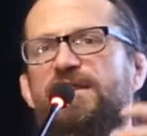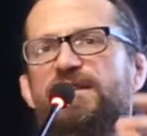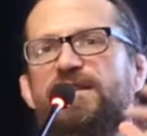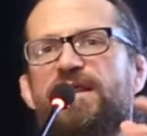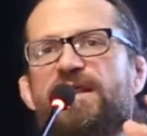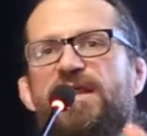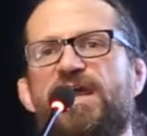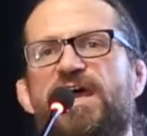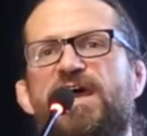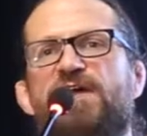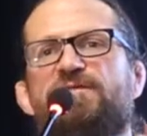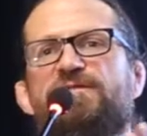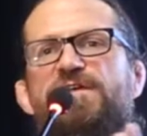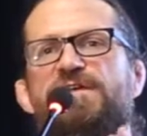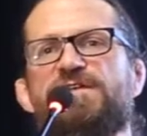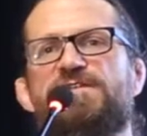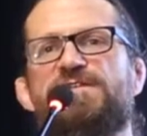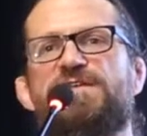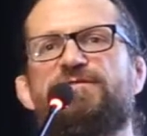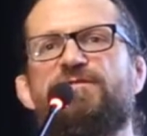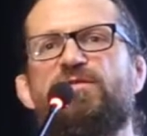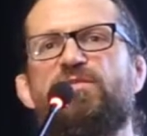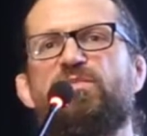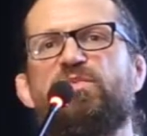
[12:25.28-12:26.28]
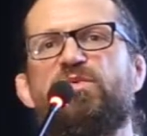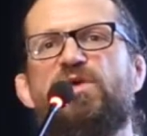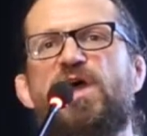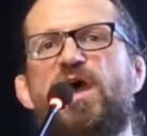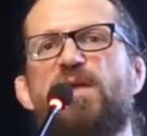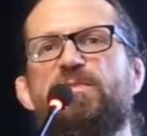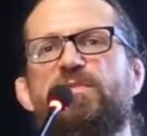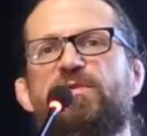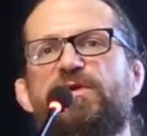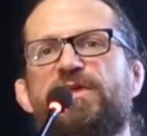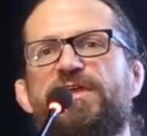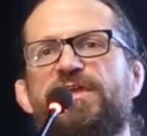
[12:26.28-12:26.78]
that have these different
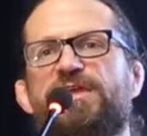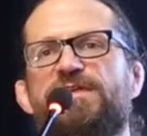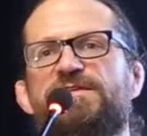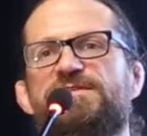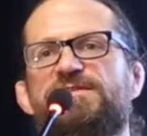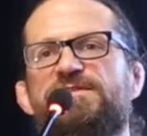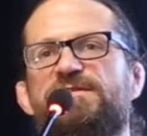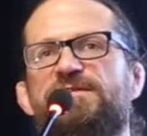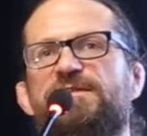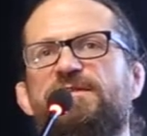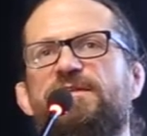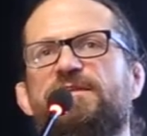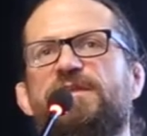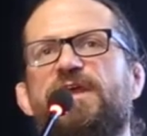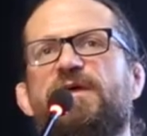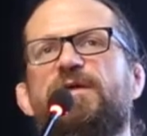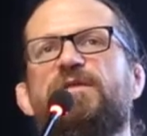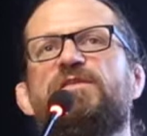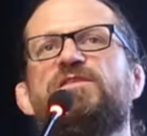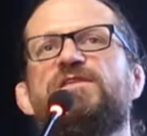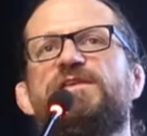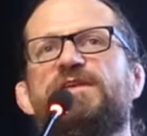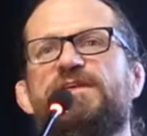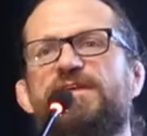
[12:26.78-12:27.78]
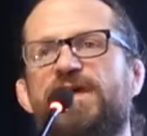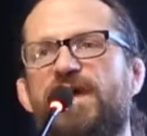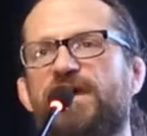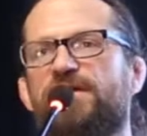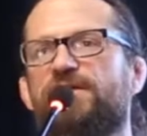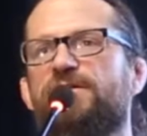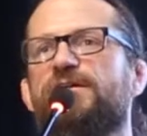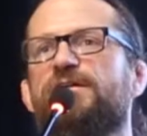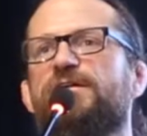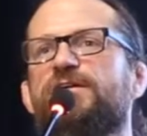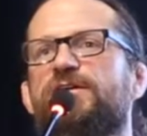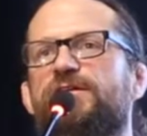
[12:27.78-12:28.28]
properties that
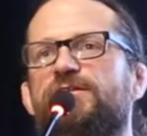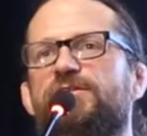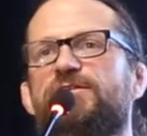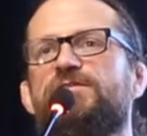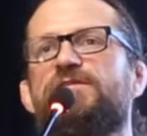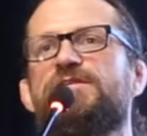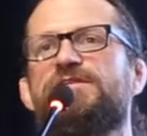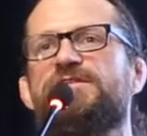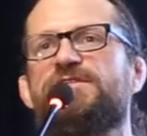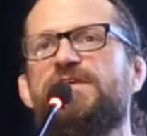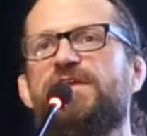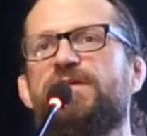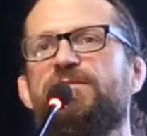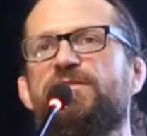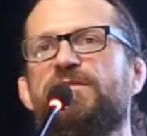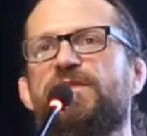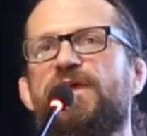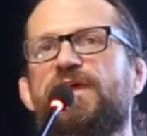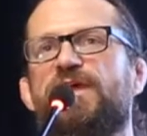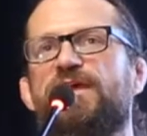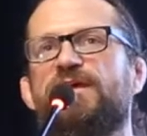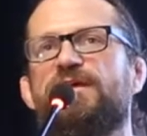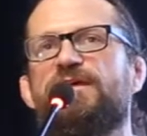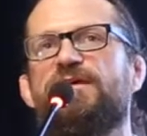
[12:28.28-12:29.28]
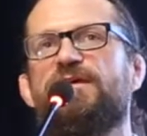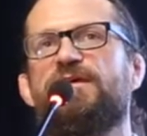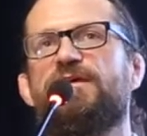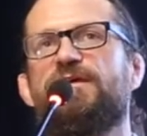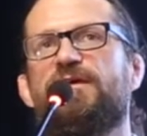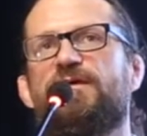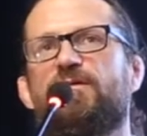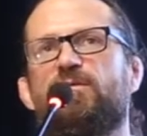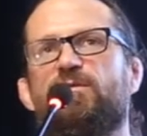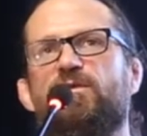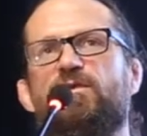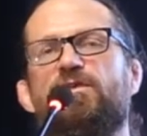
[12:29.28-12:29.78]
together could do the same thing.
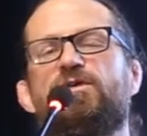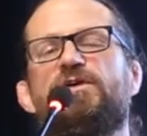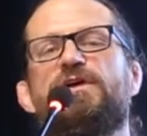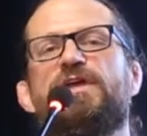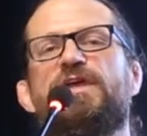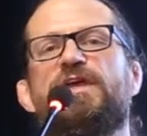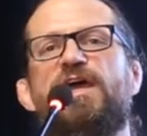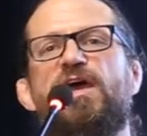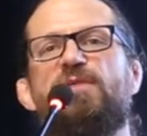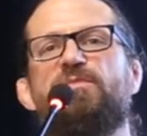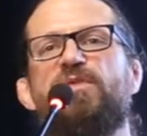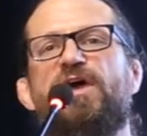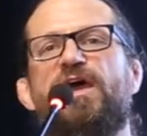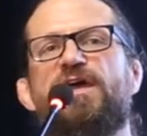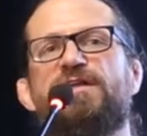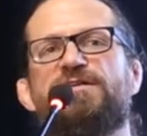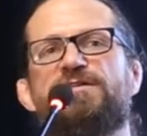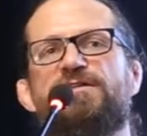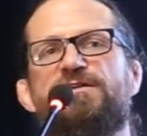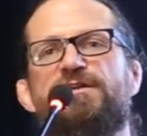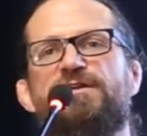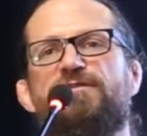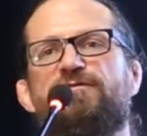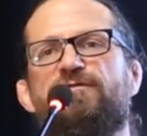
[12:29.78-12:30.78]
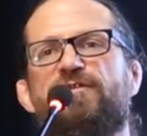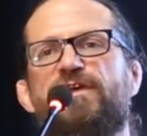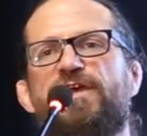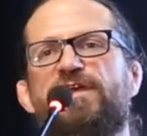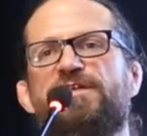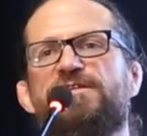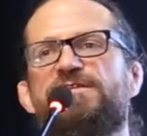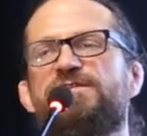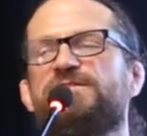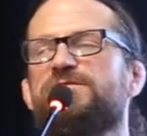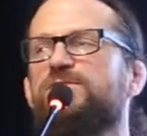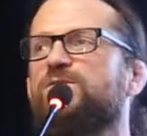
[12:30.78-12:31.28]
We're looking at
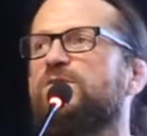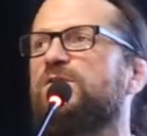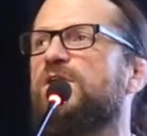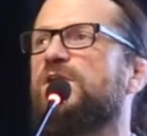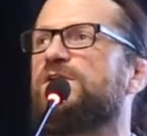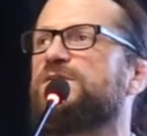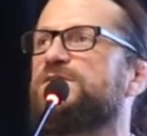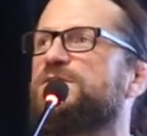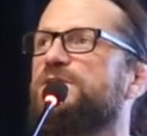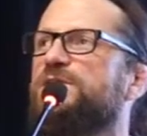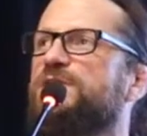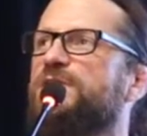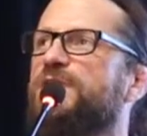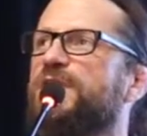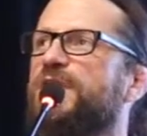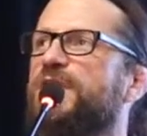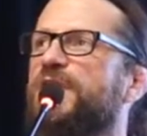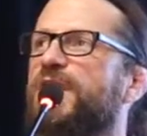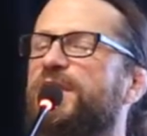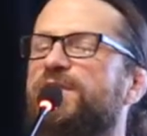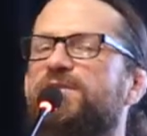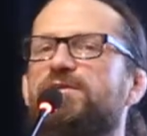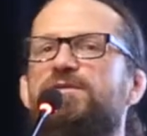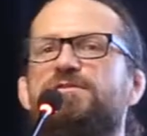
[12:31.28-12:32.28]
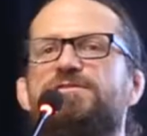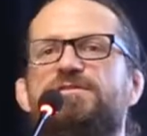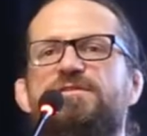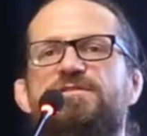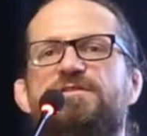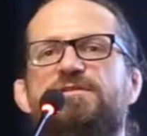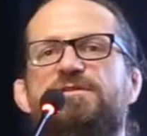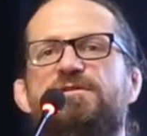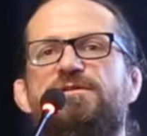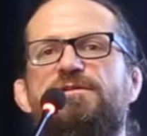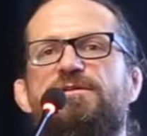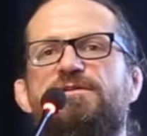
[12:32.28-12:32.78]
bacteriophages, we're also looking at
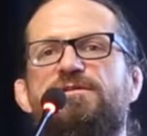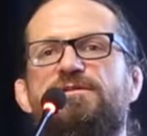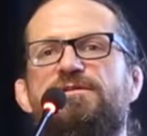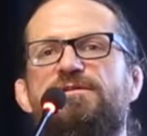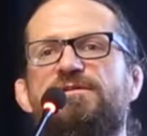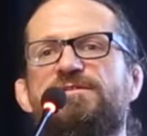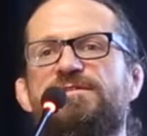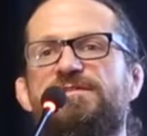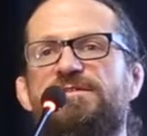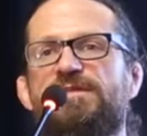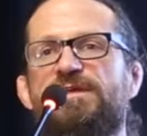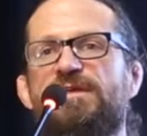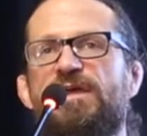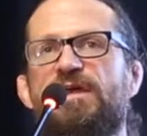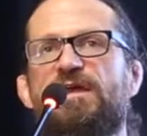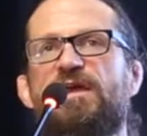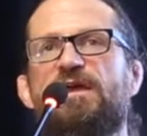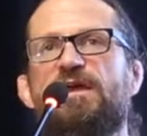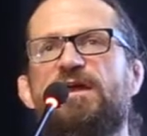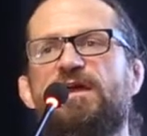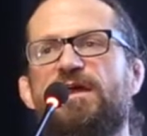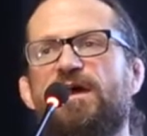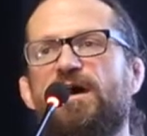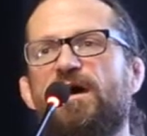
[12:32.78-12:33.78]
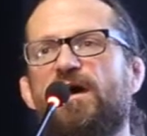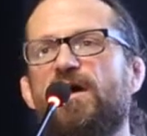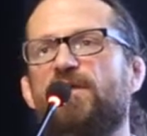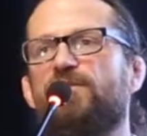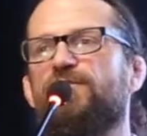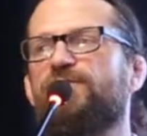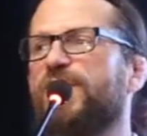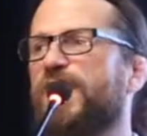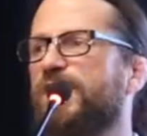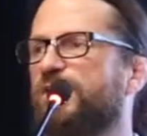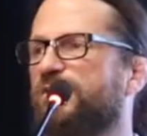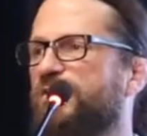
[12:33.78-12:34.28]
nutraceuticals,
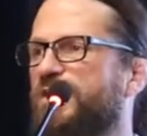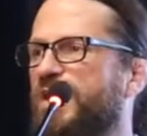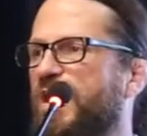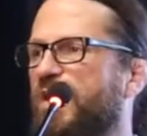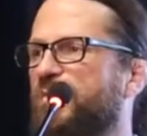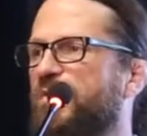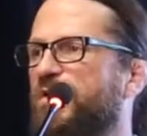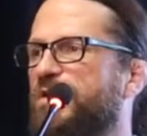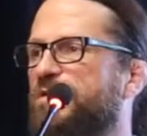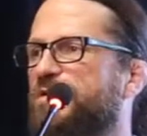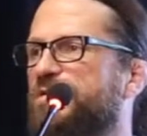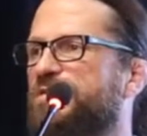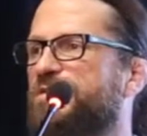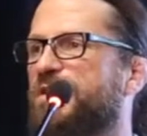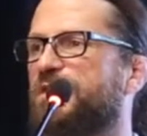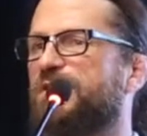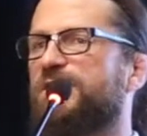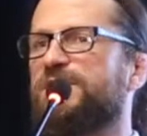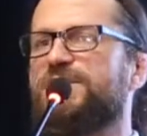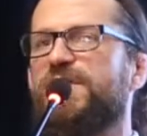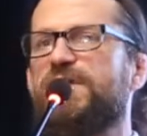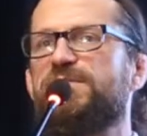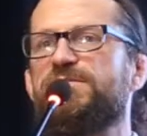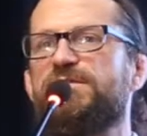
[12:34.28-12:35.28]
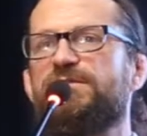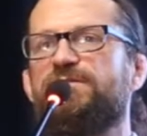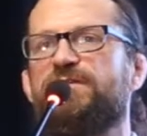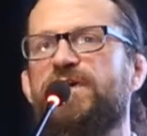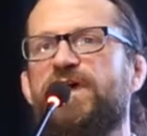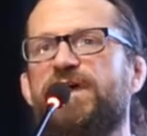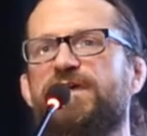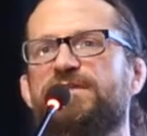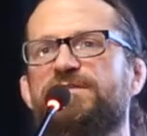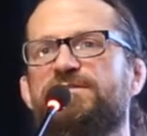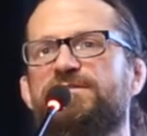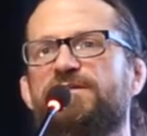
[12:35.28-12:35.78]
phytochemicals, other types of
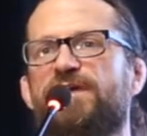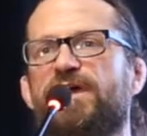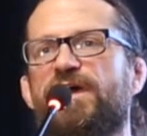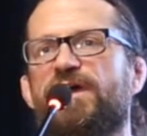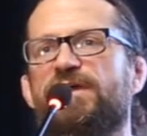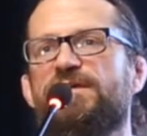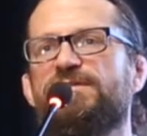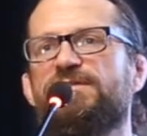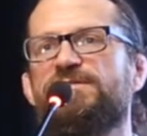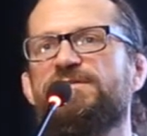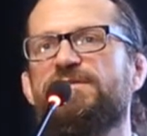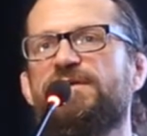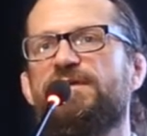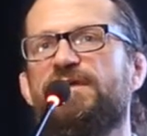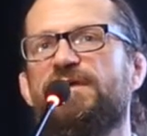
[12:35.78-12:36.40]
extracts.